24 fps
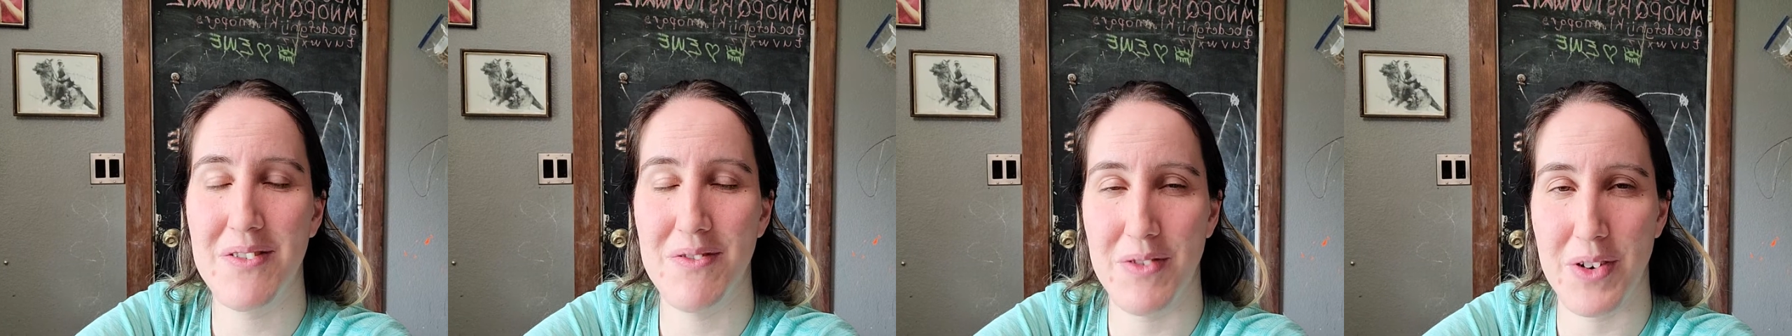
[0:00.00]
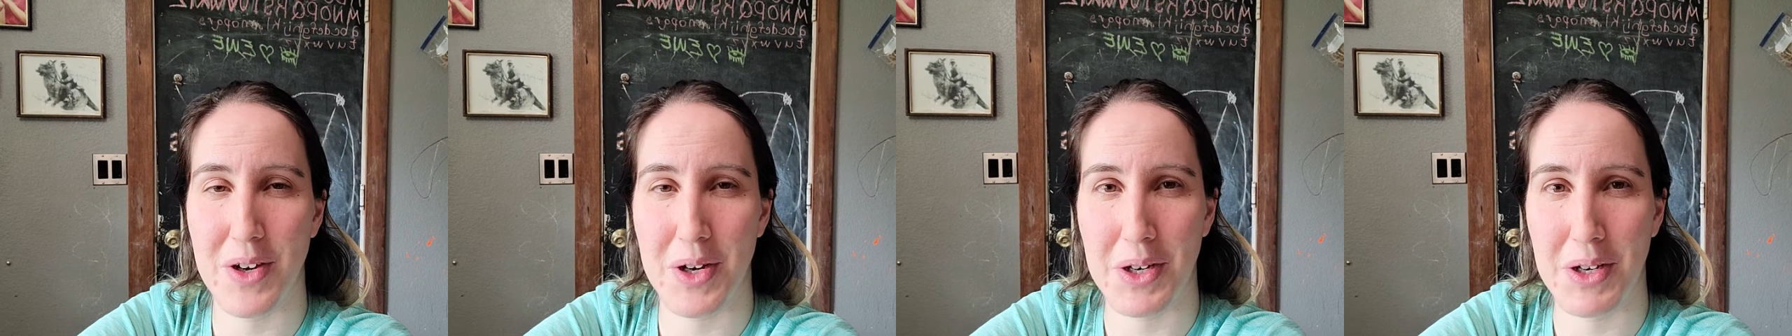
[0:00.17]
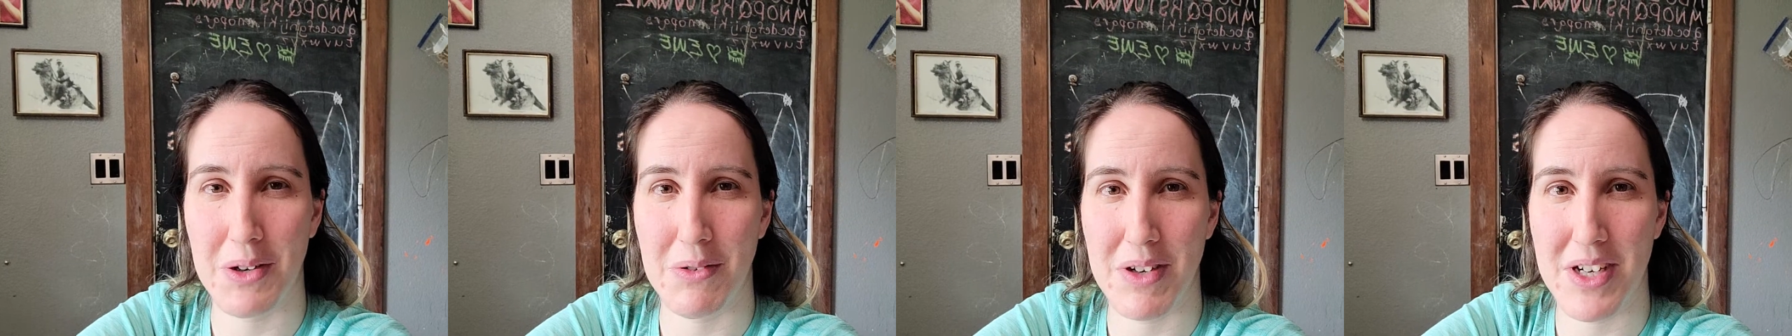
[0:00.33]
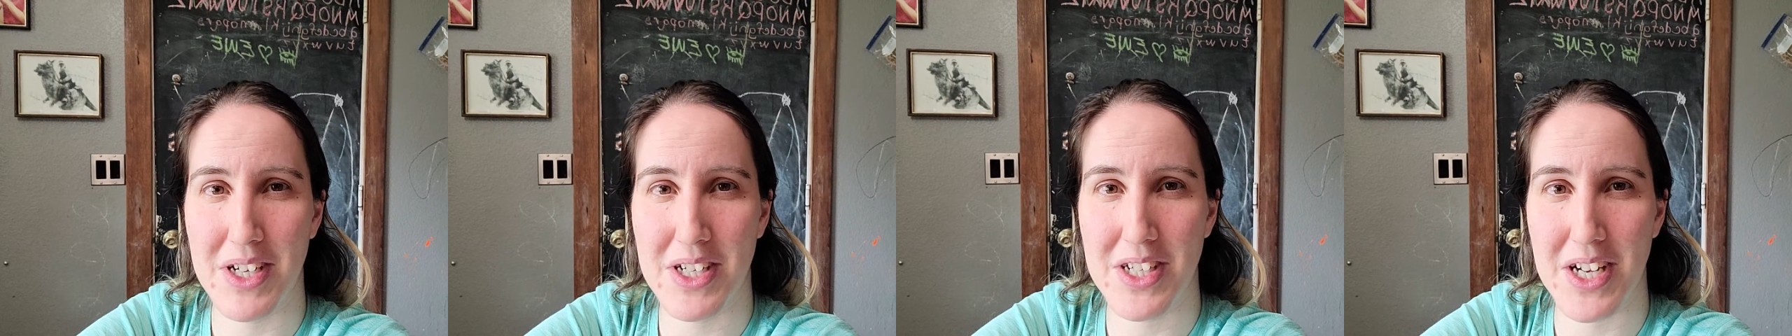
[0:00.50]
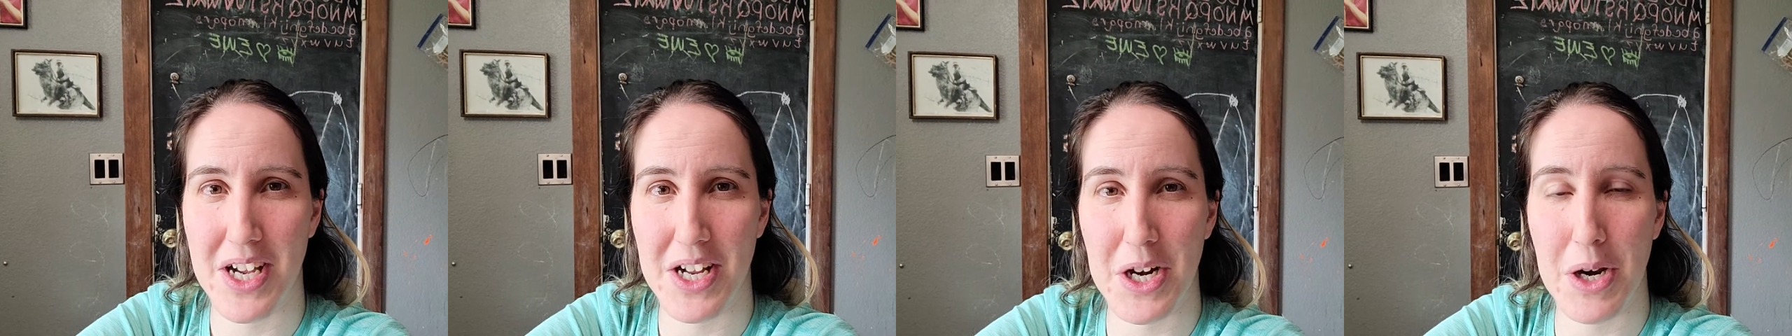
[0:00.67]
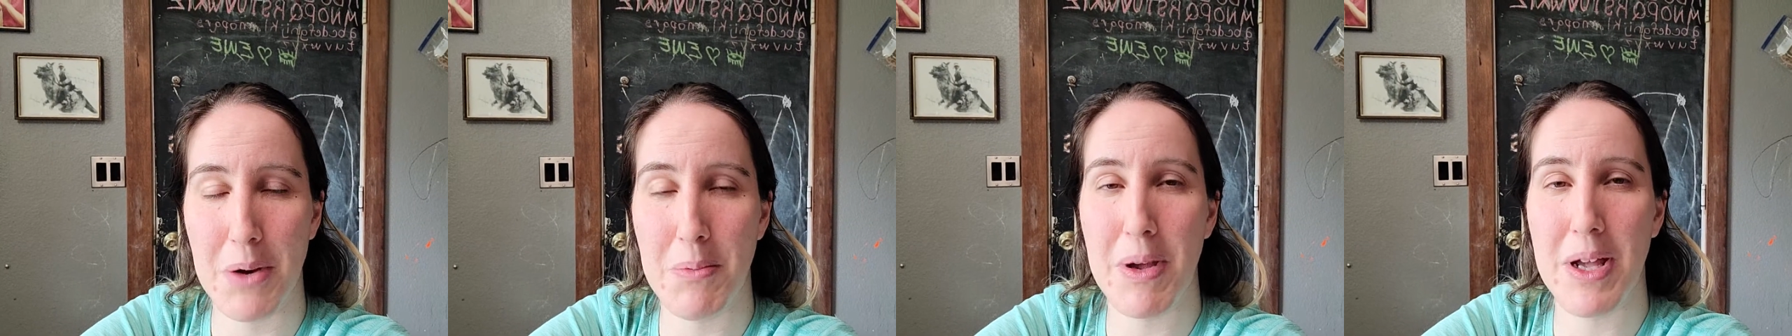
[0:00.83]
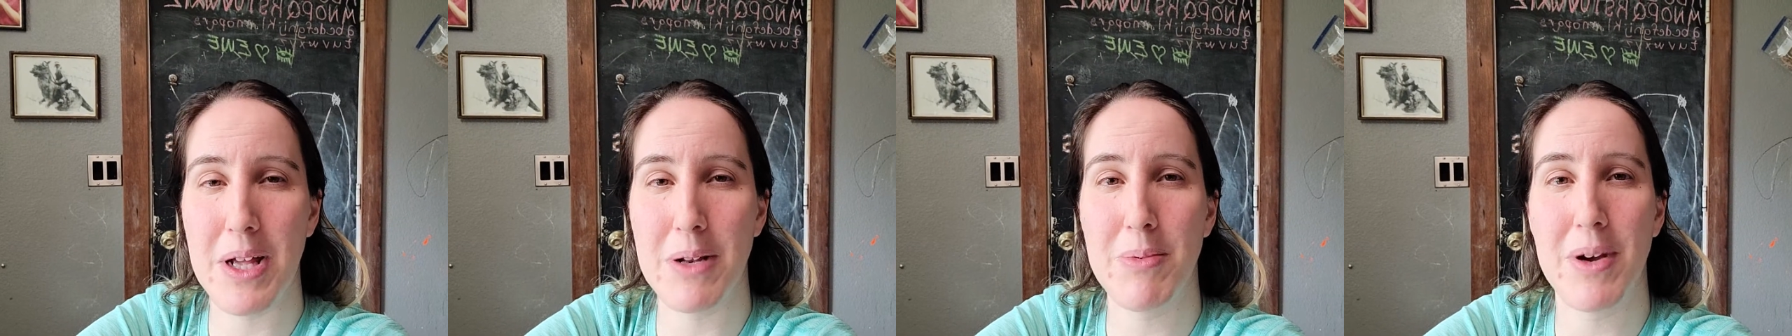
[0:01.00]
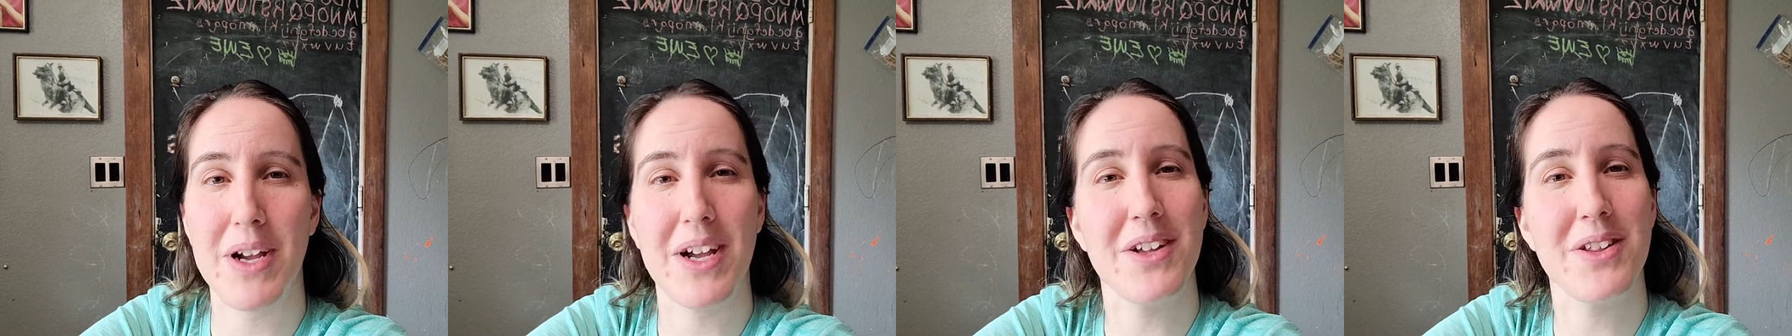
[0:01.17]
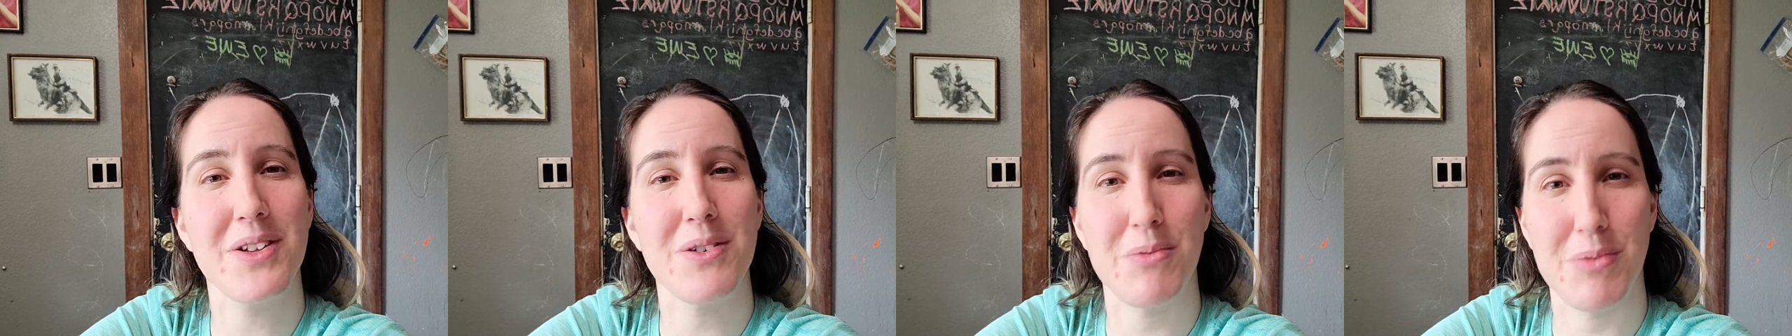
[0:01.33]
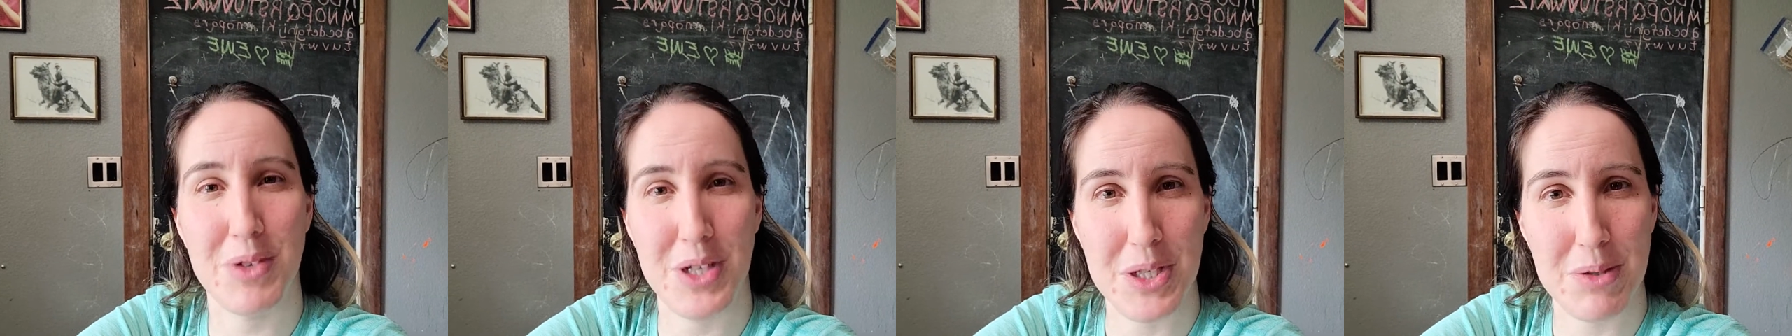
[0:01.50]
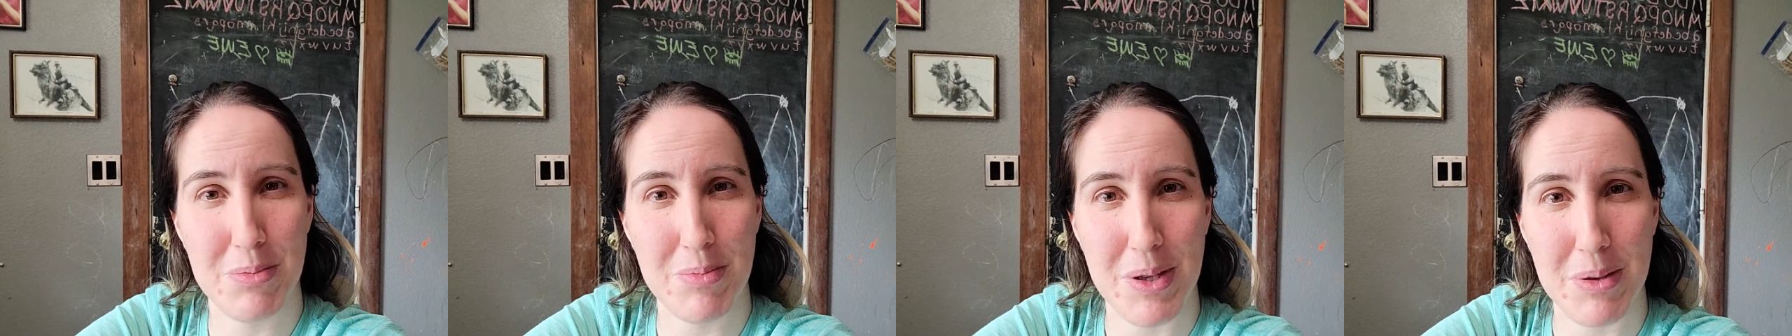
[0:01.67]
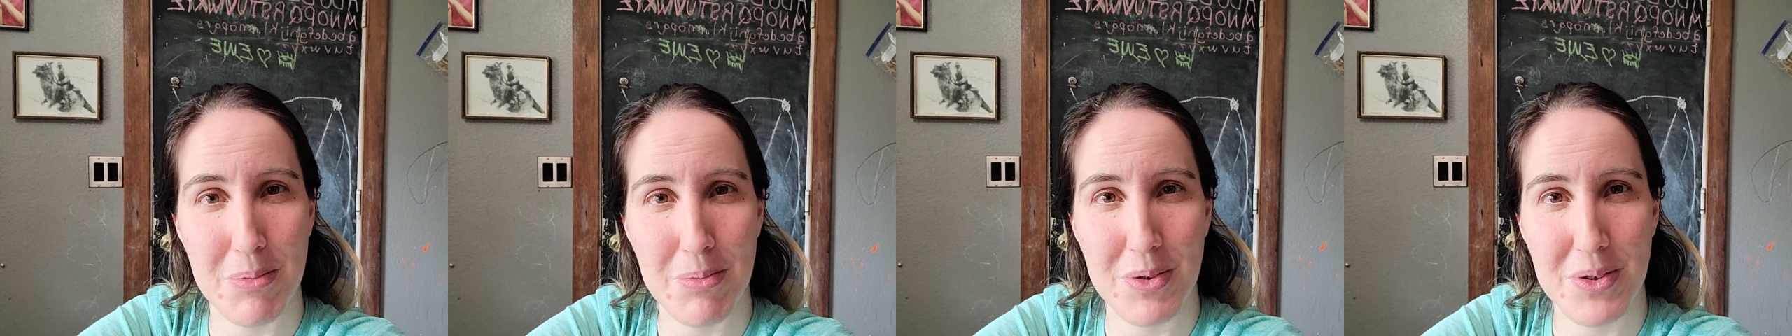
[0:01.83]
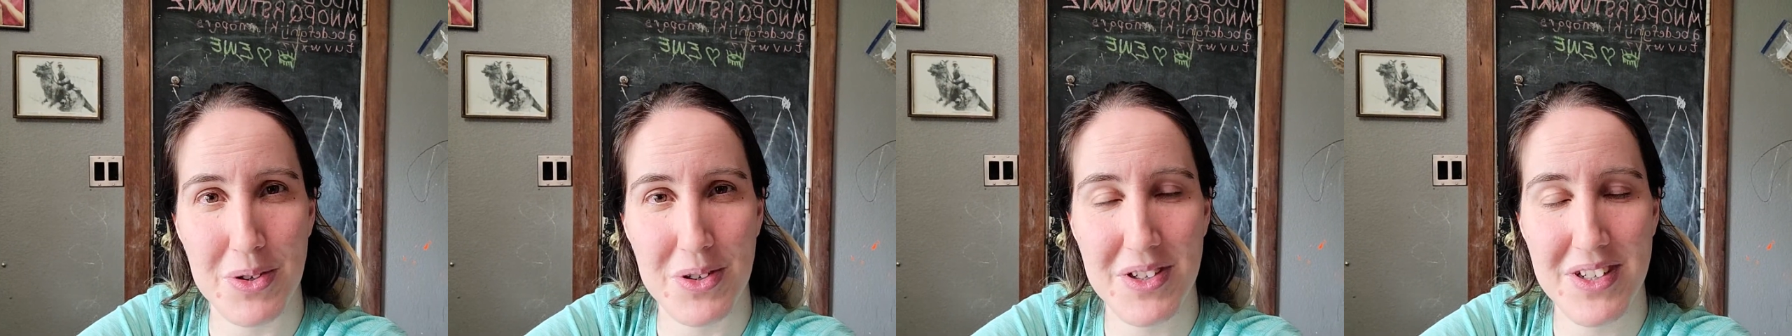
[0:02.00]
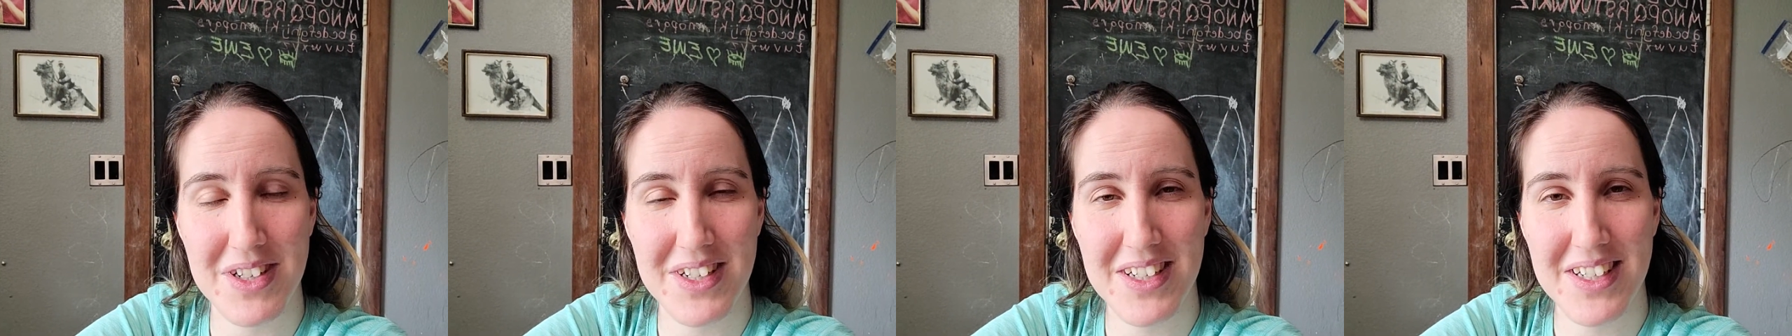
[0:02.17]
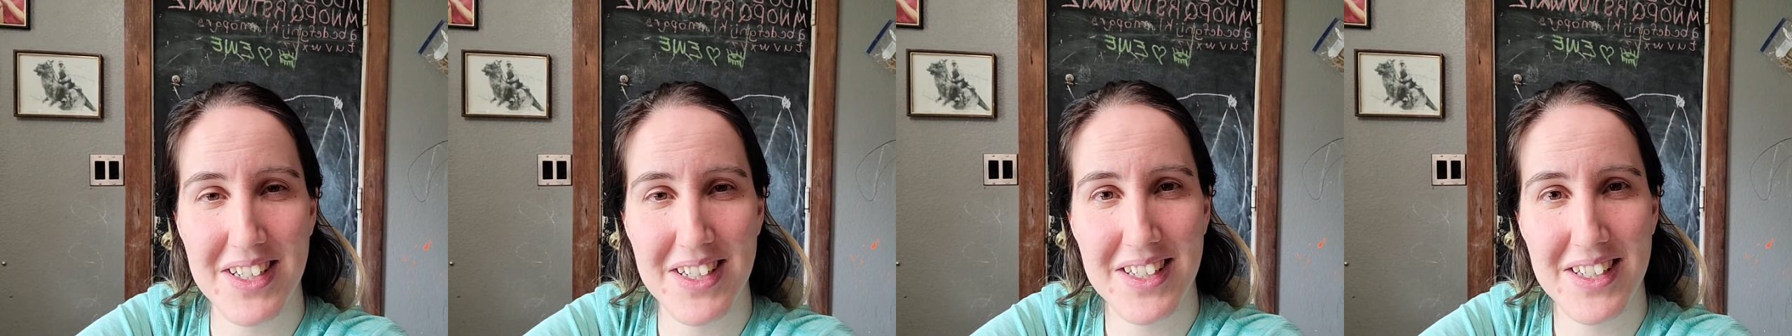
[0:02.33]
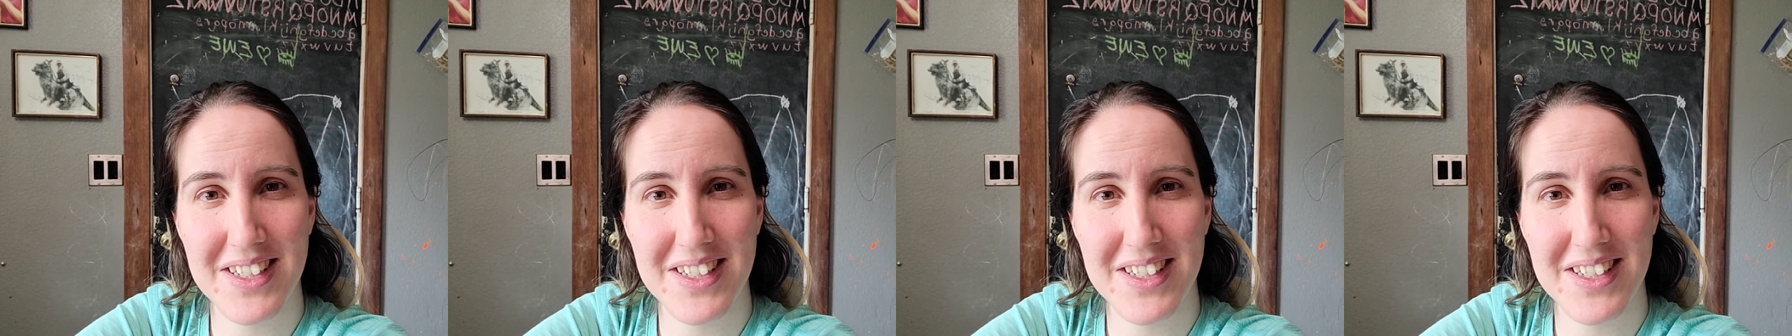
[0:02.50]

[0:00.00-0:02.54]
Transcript: very rich and are paid by other rich people